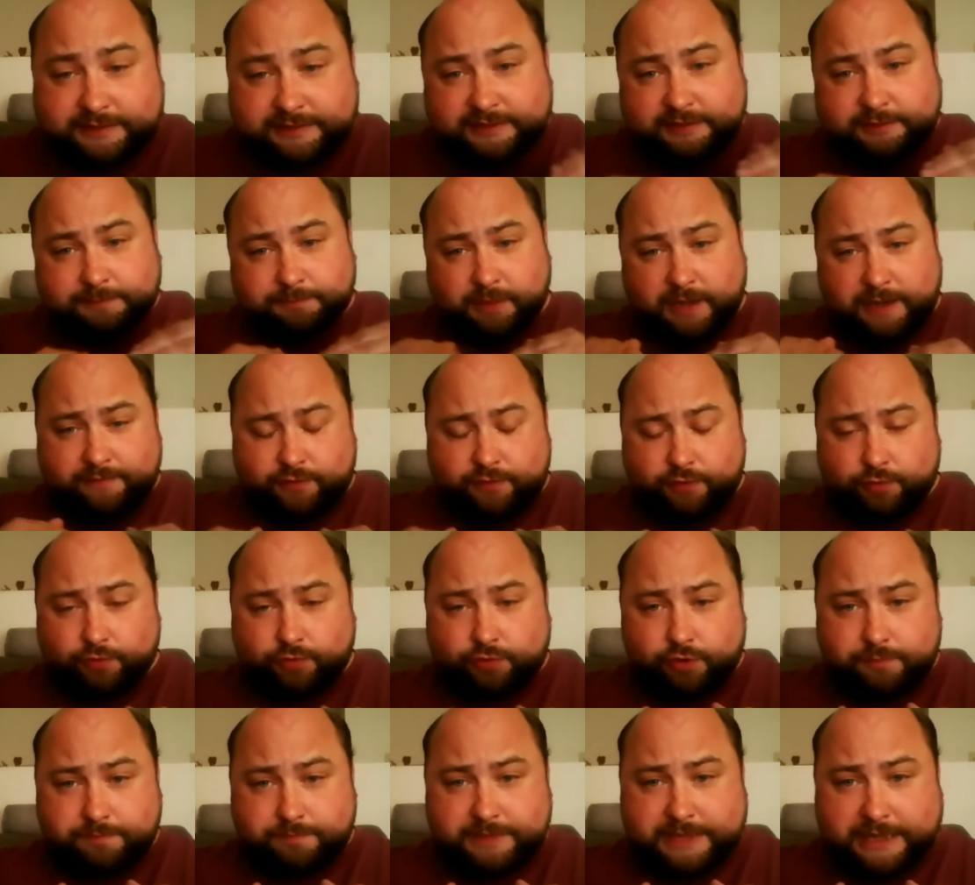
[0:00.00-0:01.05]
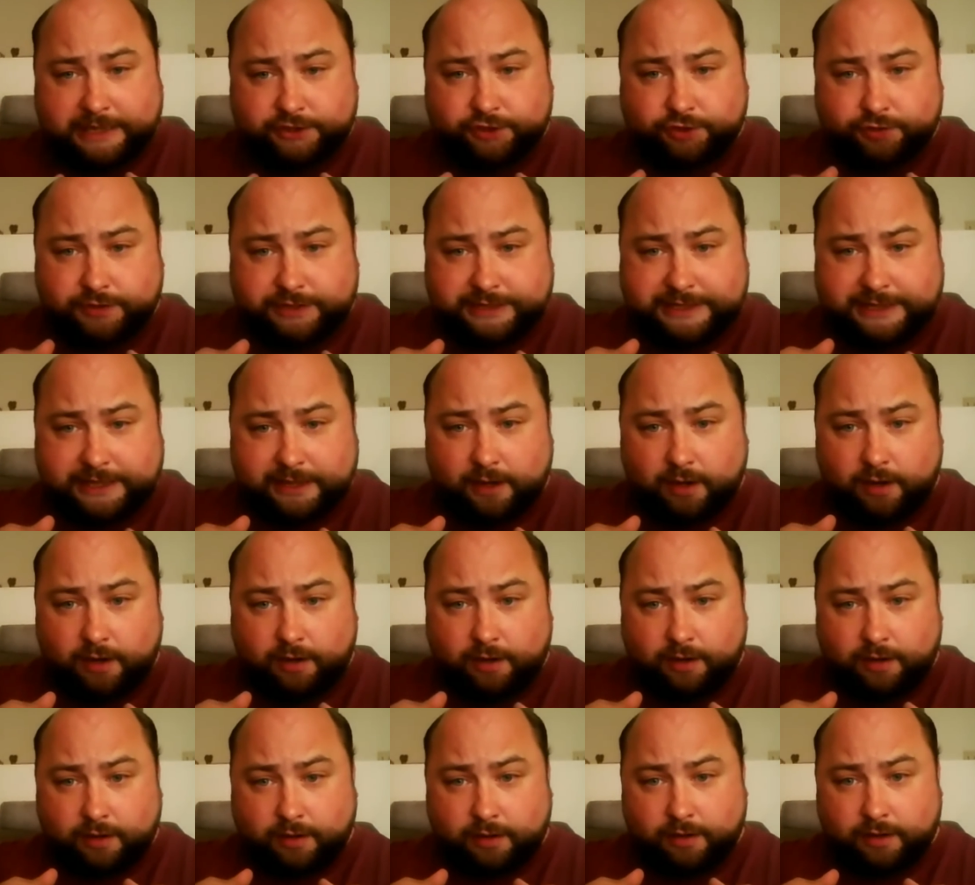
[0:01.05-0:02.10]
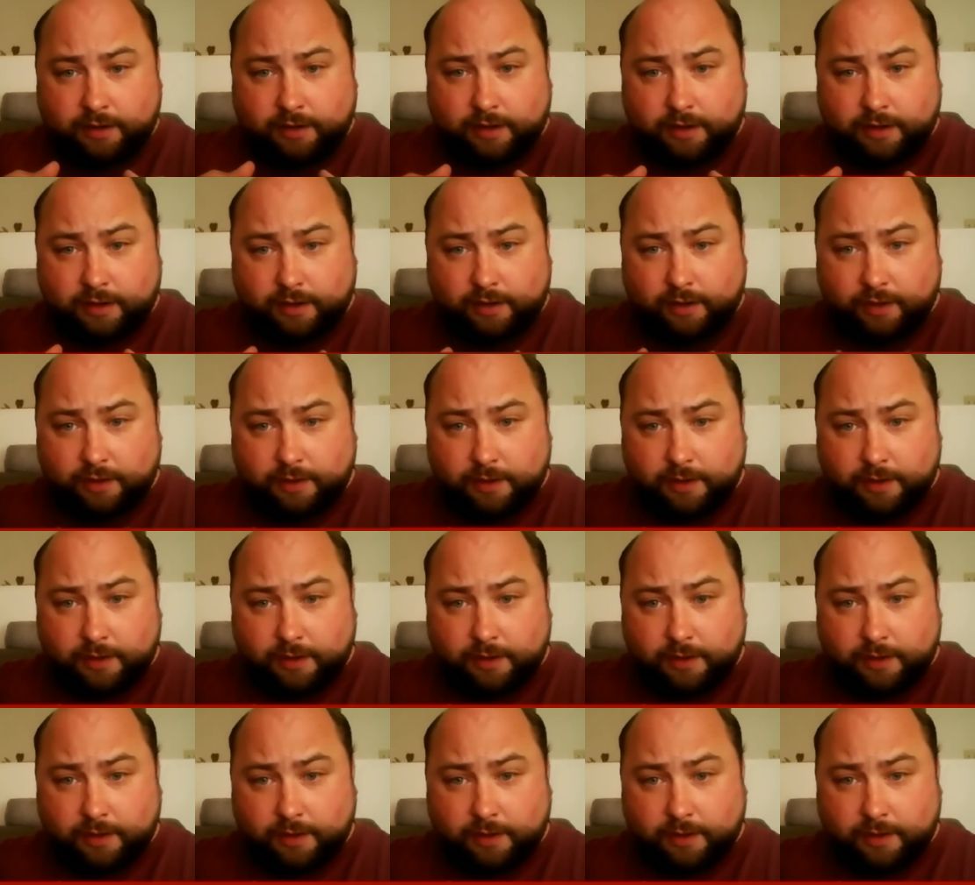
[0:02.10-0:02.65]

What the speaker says: this preview could be actually a